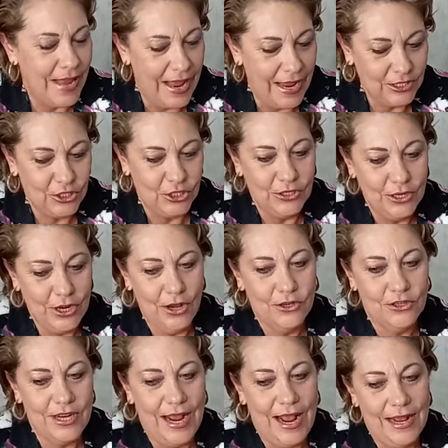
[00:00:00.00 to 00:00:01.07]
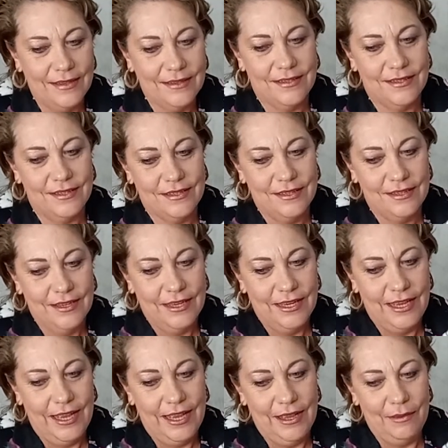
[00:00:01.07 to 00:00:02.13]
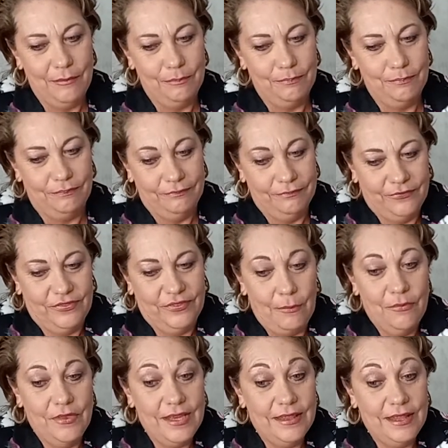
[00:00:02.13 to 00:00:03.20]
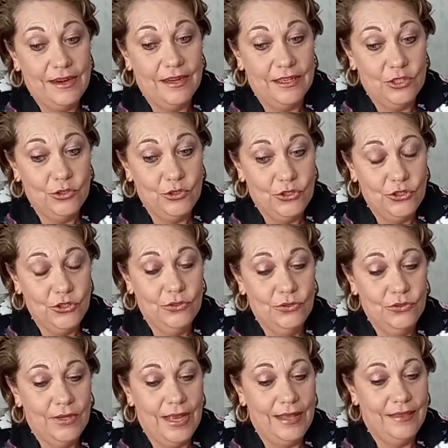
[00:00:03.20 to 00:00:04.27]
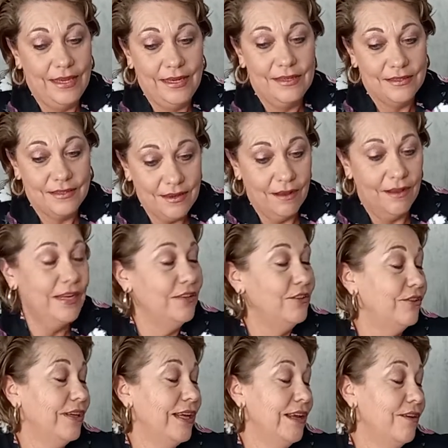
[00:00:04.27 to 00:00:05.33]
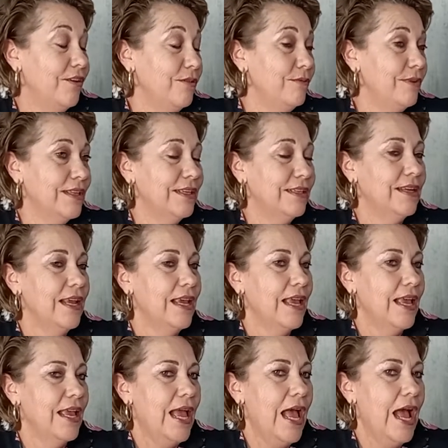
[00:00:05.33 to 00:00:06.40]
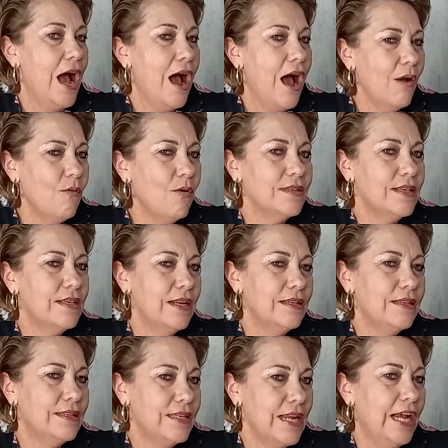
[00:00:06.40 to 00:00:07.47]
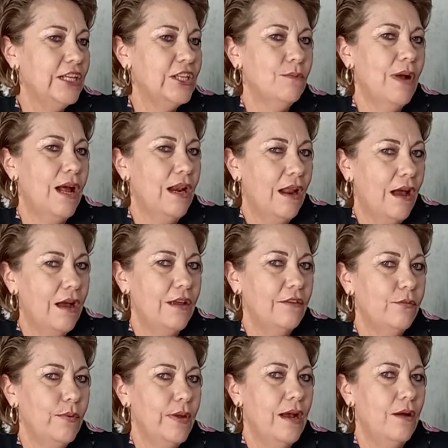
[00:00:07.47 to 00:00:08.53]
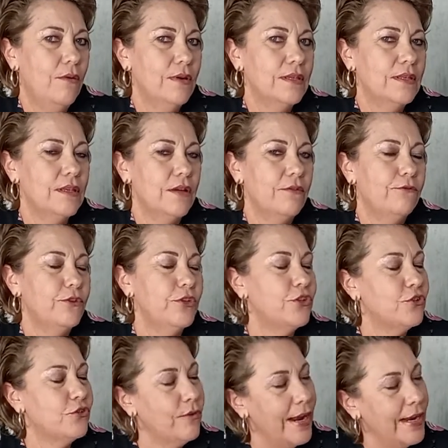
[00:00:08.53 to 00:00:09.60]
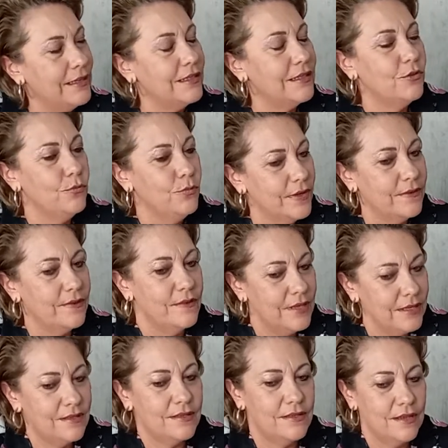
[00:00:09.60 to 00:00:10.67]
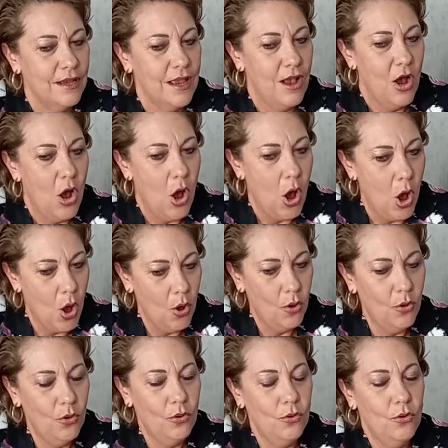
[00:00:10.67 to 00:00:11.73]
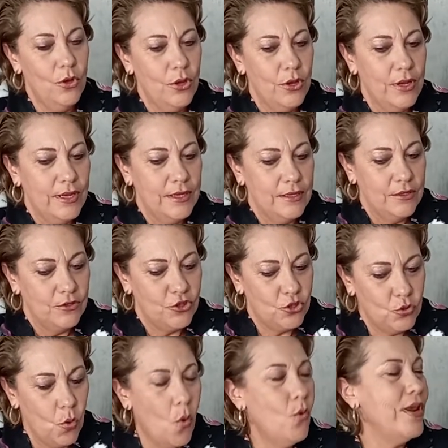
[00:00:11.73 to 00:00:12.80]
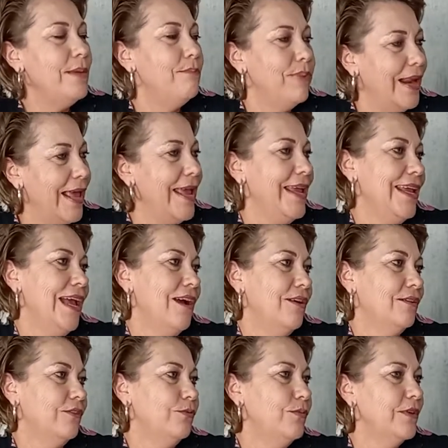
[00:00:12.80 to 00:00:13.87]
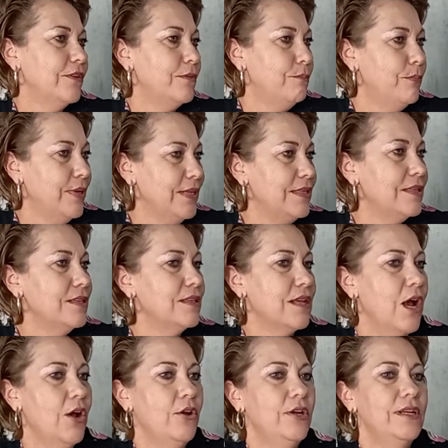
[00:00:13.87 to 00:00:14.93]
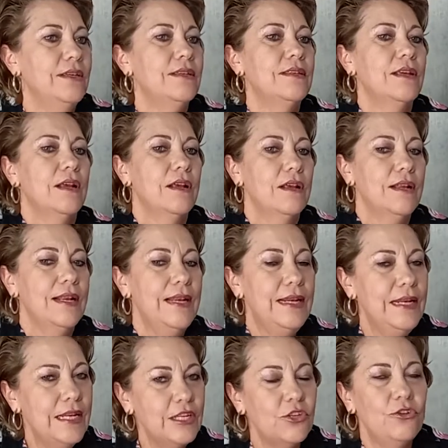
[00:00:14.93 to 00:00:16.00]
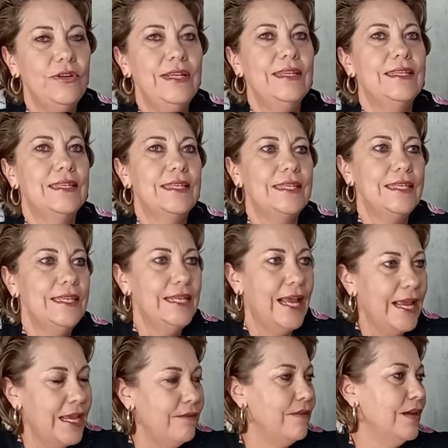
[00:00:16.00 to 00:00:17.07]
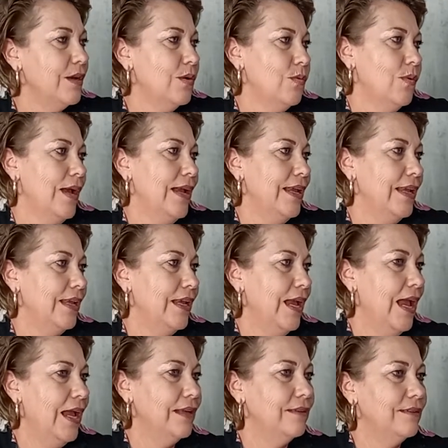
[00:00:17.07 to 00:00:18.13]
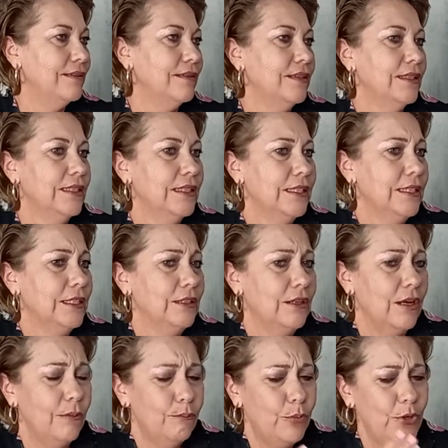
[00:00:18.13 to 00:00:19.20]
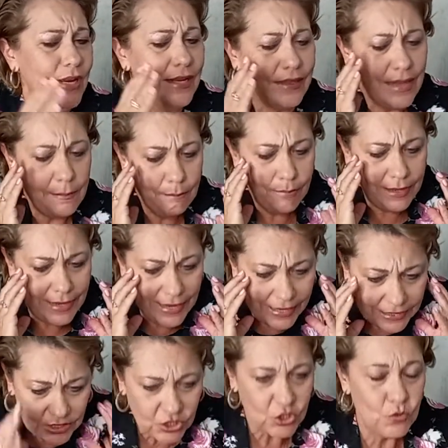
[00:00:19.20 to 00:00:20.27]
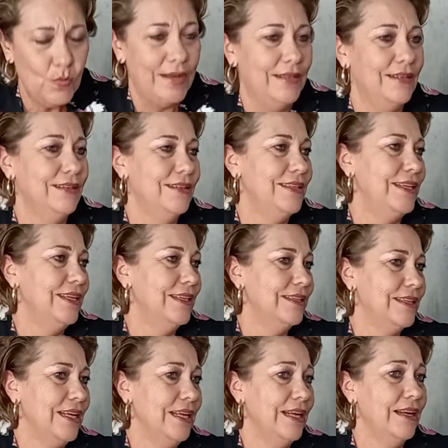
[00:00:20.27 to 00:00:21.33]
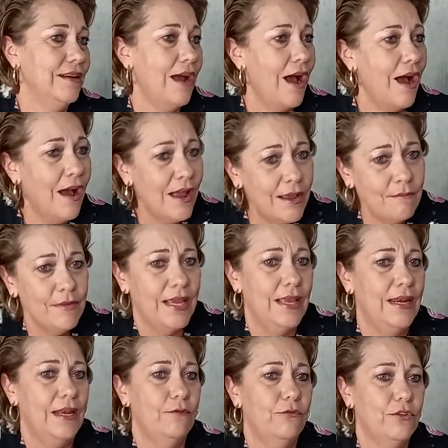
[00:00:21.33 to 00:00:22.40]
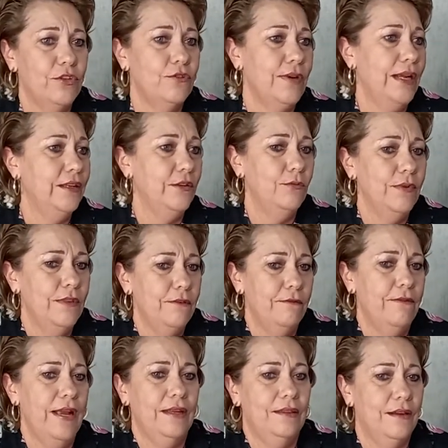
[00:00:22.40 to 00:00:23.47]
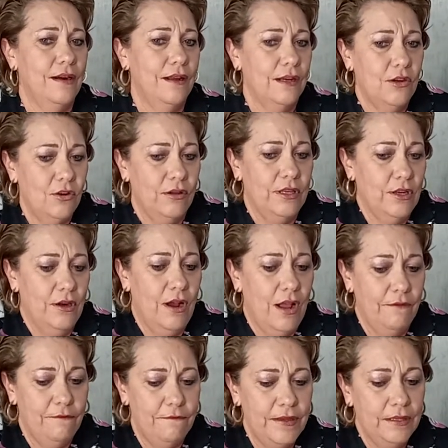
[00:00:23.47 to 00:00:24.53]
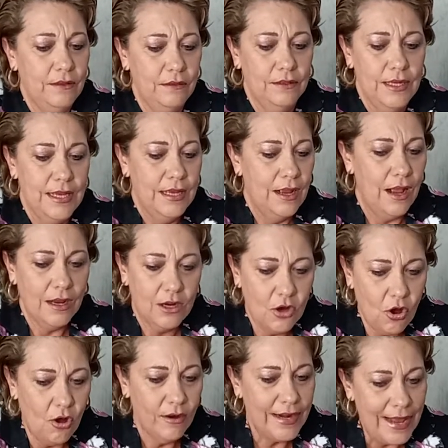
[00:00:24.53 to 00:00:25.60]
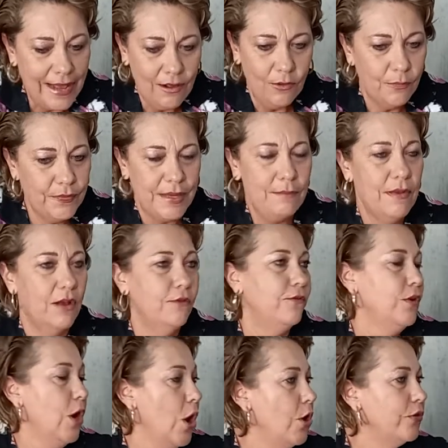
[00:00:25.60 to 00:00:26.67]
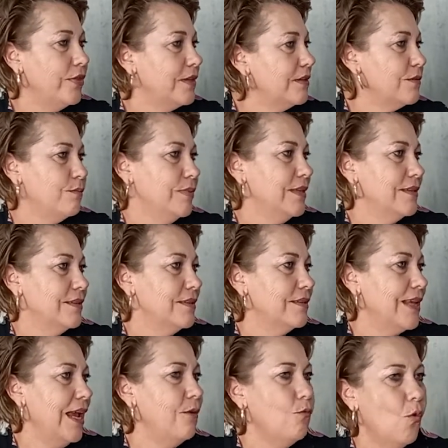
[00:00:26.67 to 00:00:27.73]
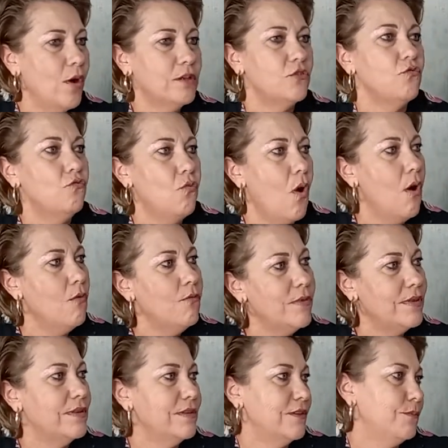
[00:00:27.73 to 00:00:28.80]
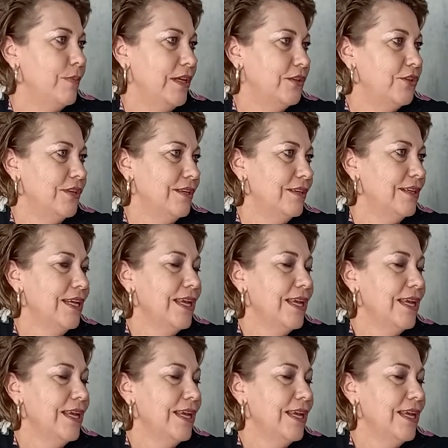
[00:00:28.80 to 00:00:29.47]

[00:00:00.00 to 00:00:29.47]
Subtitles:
Action Coach as something that I could do and then deciding to get on with it. I was in a stage in my life where I was frustrated with this whole story playing out, with business owners literally slaving away and putting their blood, sweat and tears in, and I'm getting frustrated with the fact that I feel I can't help them offload this business, and what's wrong with this picture.